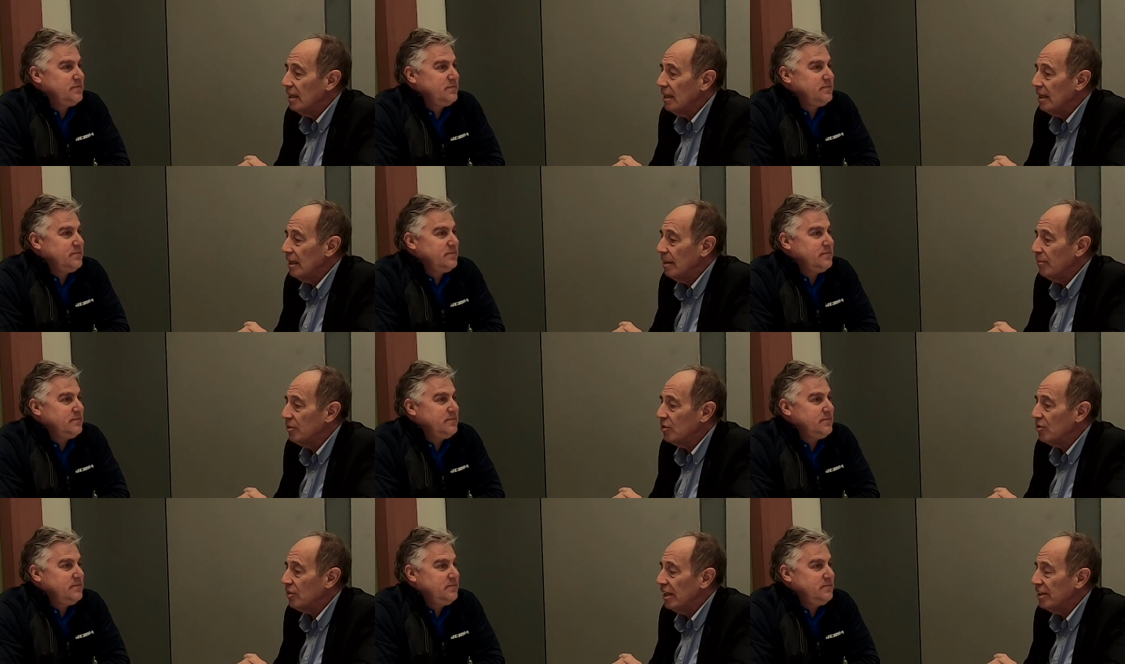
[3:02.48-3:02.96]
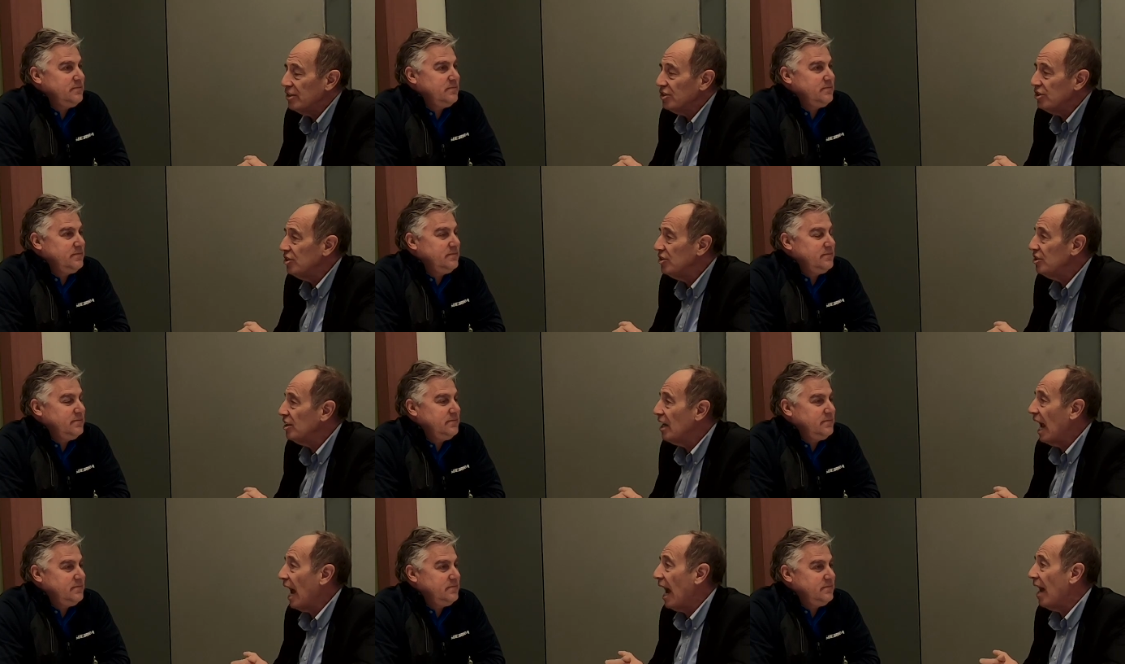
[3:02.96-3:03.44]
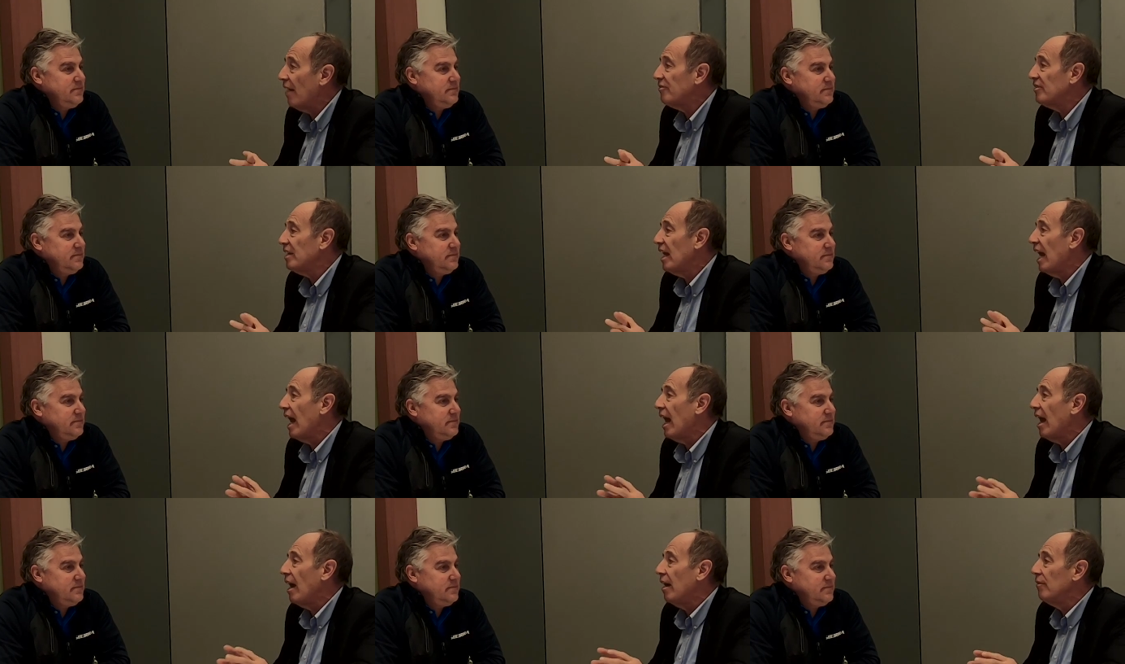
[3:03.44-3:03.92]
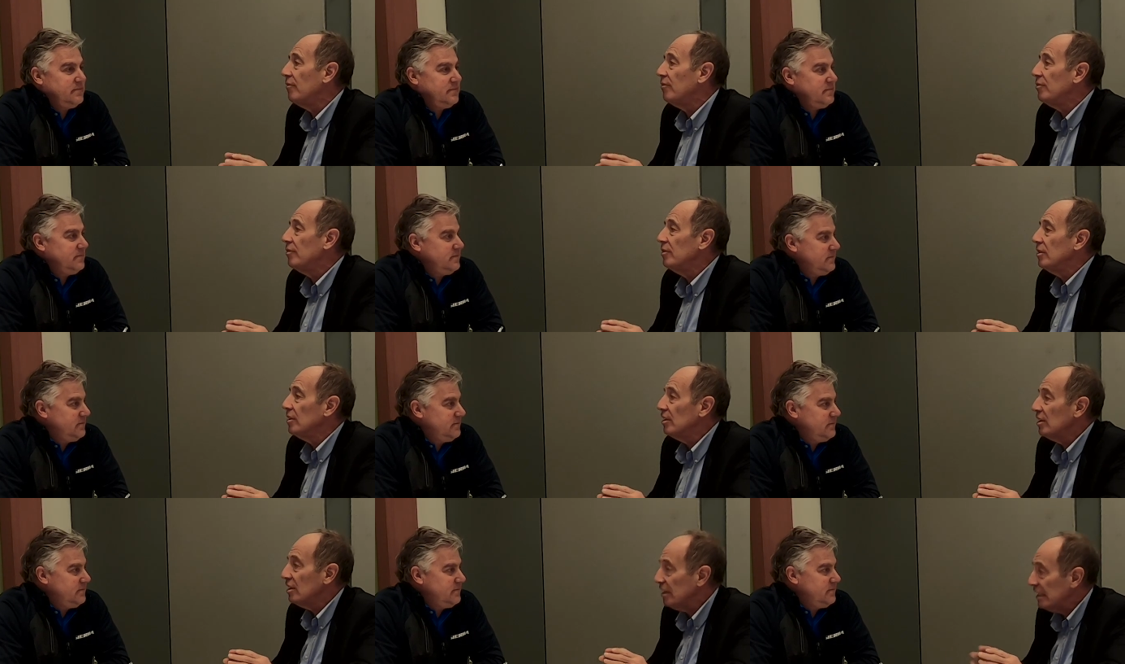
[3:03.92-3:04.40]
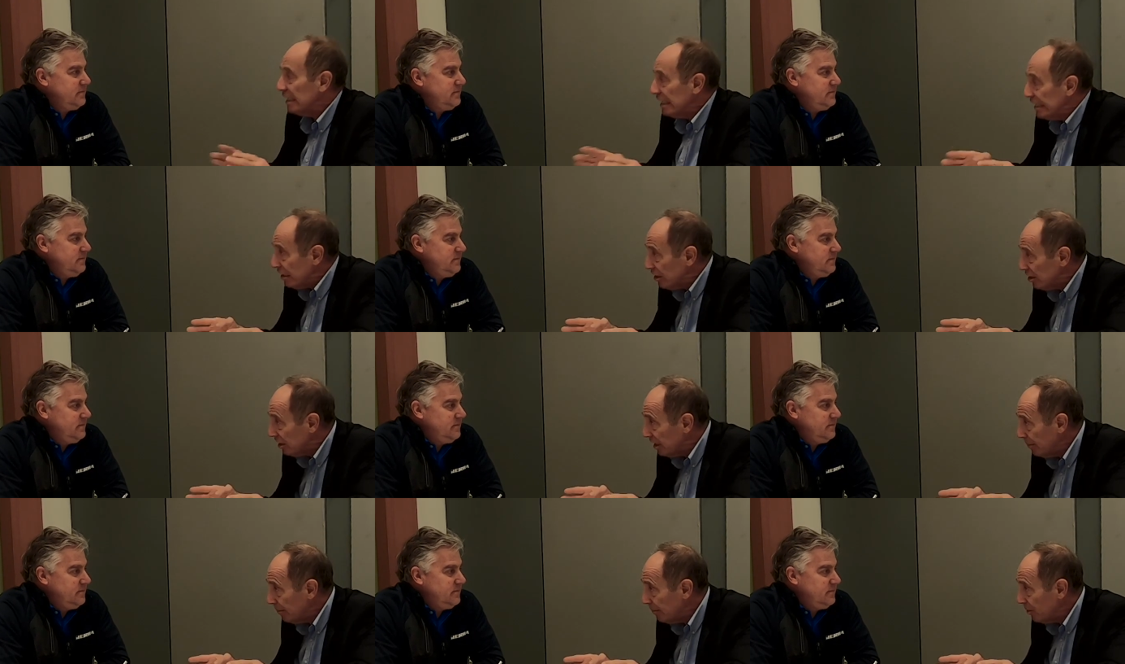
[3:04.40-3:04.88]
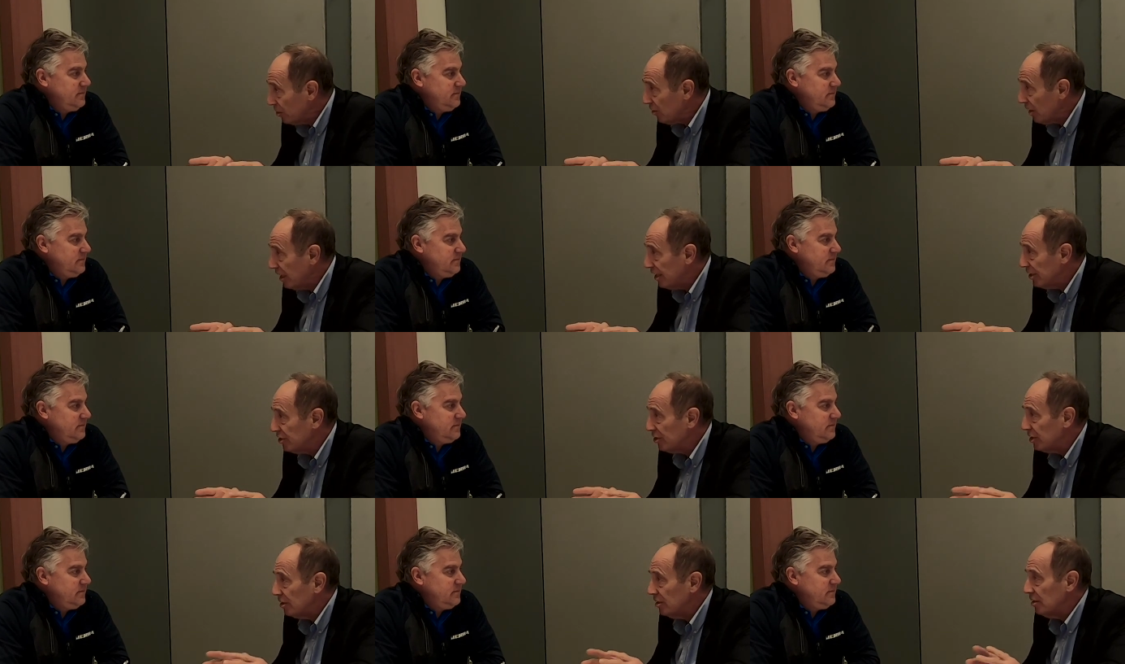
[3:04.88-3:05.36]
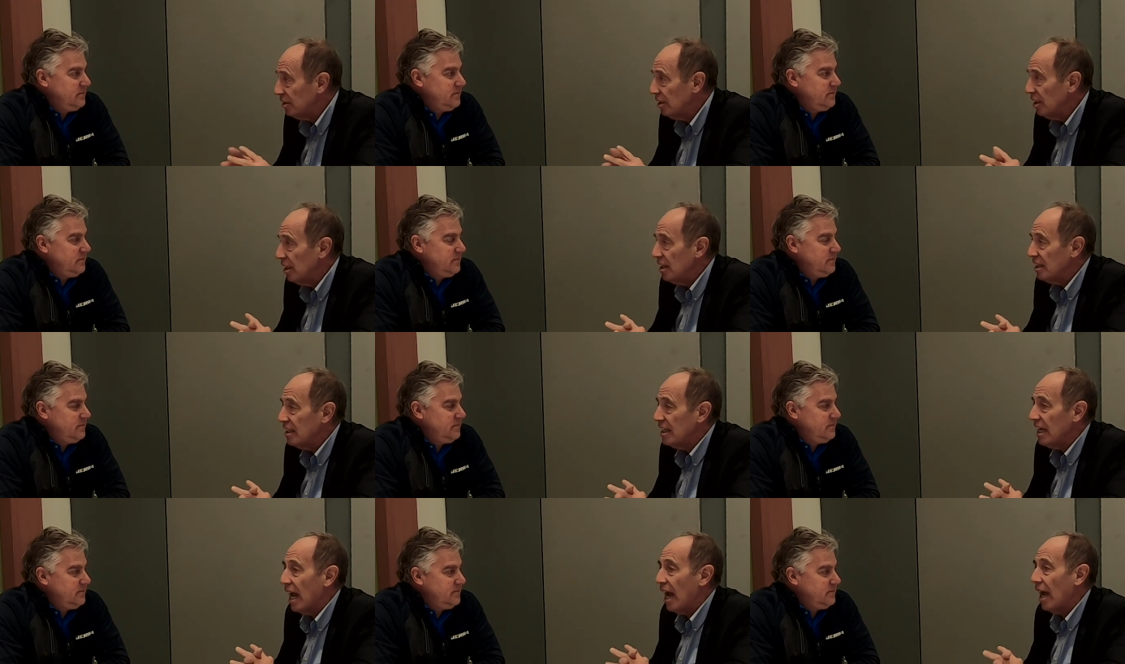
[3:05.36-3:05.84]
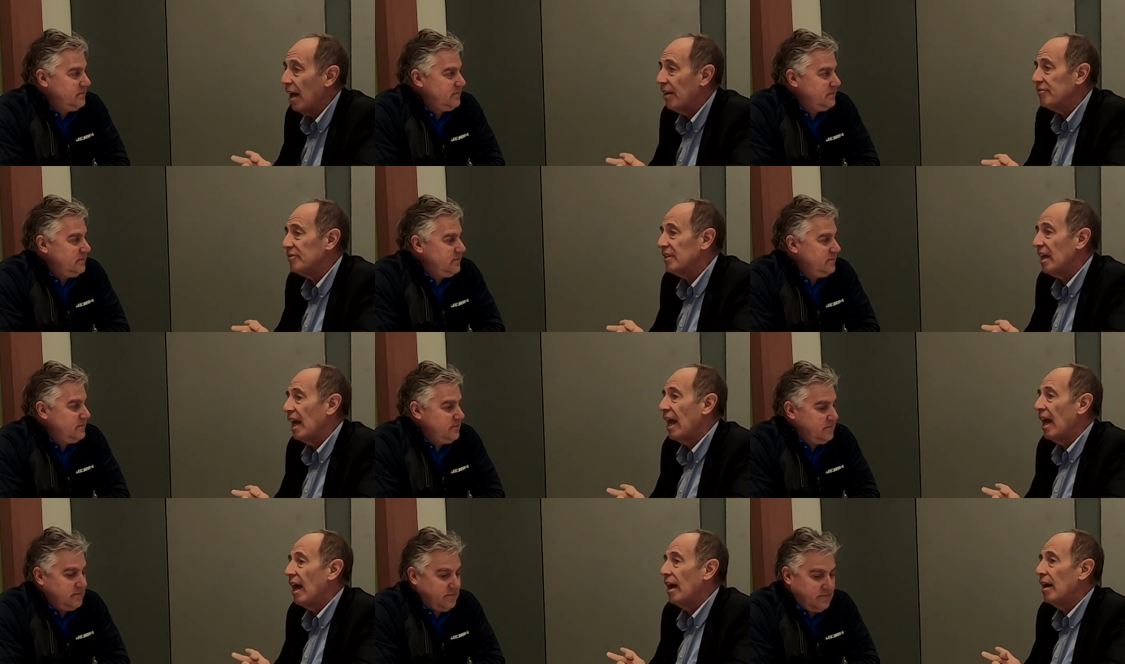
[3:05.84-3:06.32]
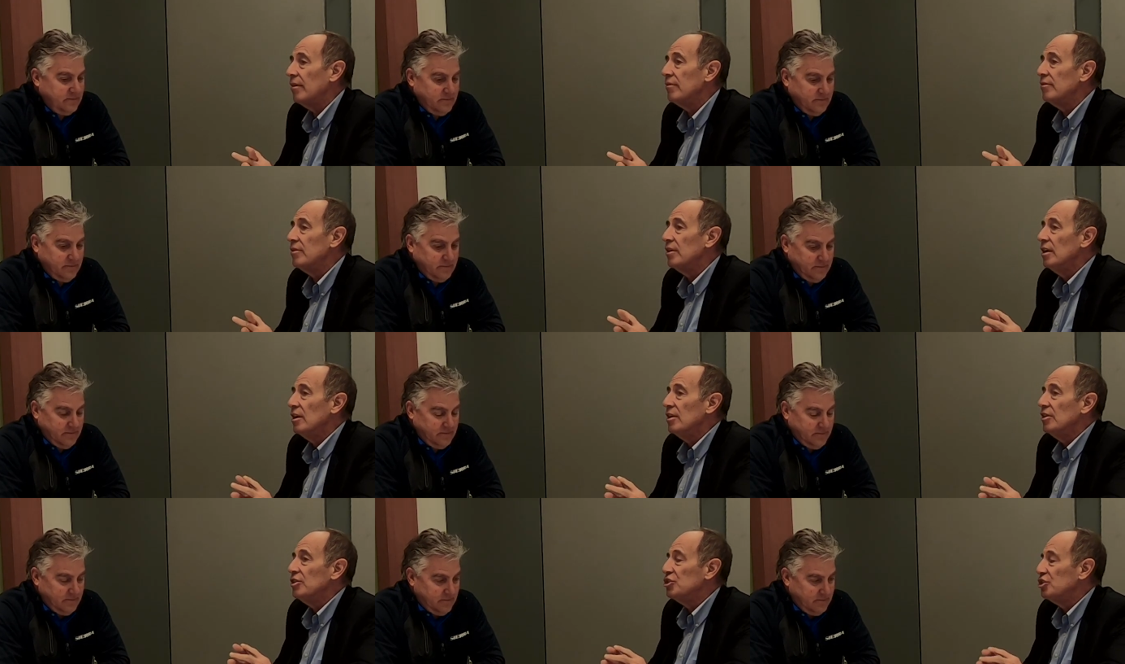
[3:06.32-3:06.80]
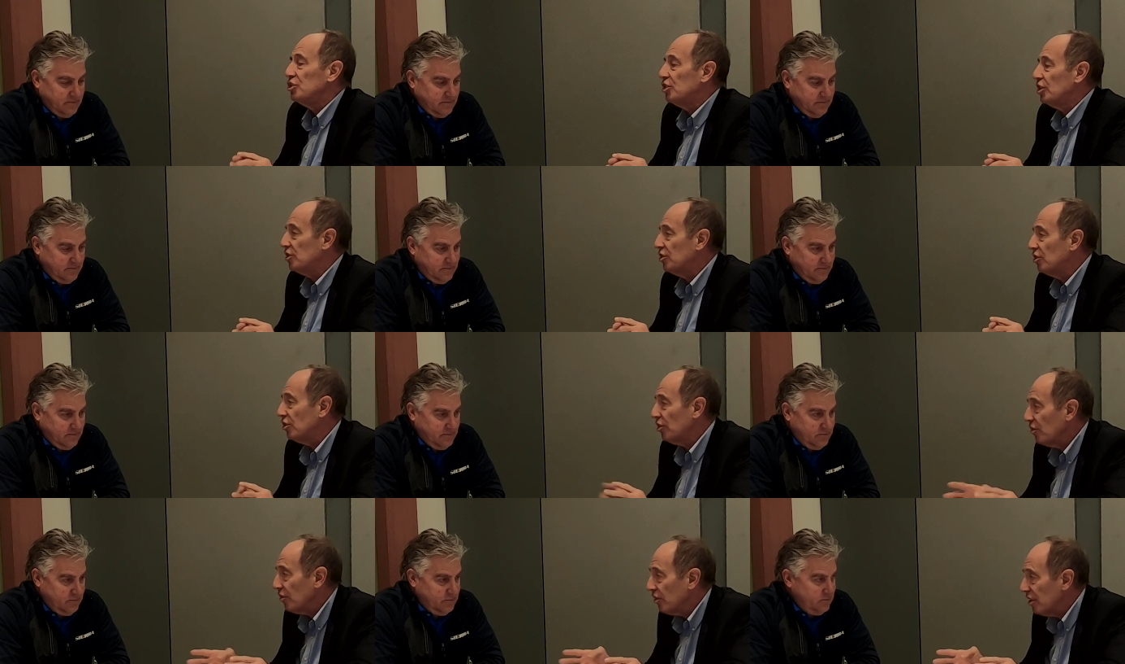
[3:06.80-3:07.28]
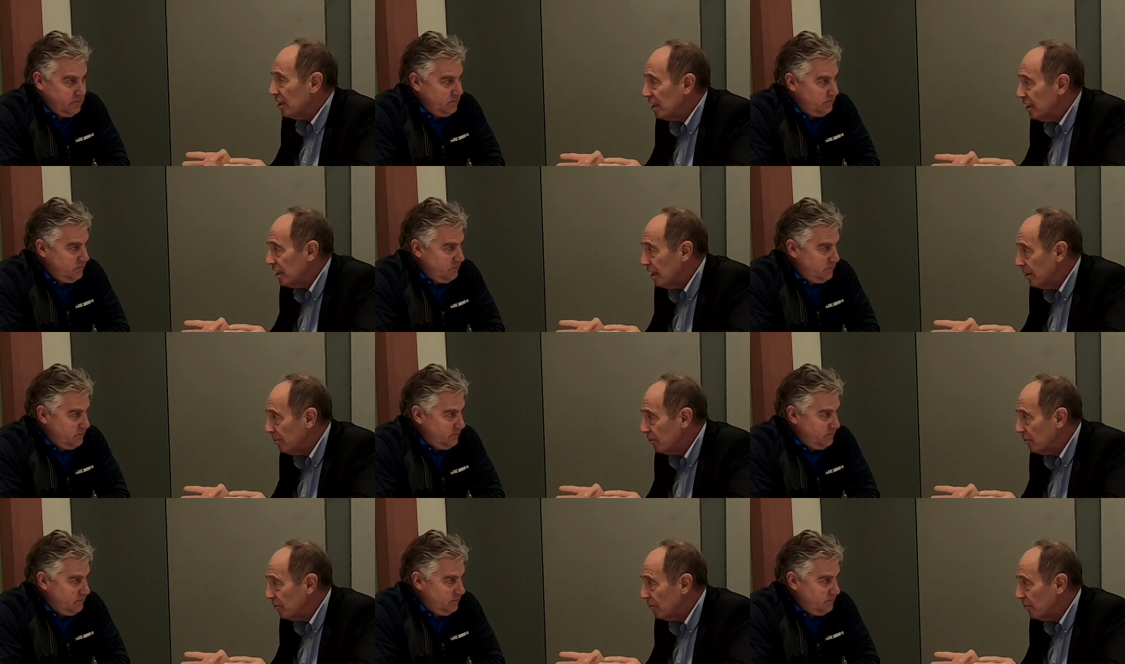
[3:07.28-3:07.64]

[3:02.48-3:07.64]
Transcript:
Speaker 1: Immigration, you have to have legal immigration. You have to have security